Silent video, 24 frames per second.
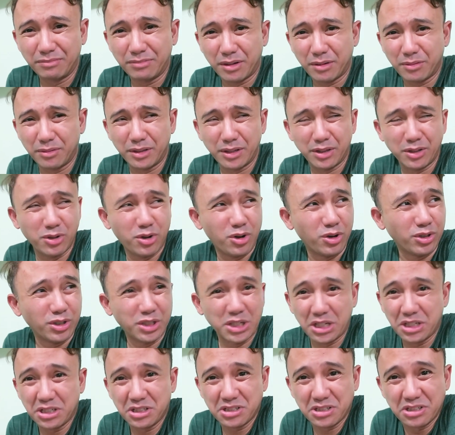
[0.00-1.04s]
Probably a dog
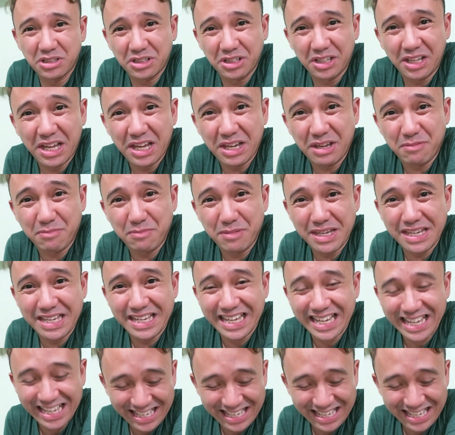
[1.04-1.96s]
doesn't like me.